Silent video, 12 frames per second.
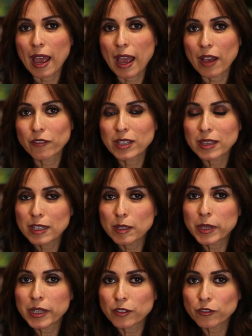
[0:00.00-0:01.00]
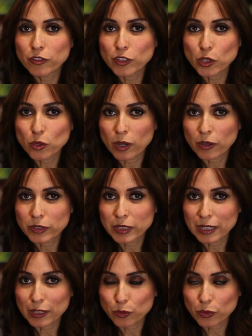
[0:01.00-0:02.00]
have a limited view of
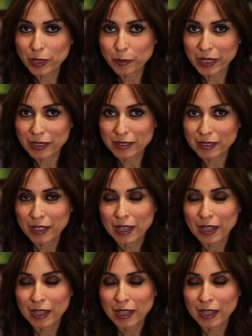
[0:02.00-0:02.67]
the agreement,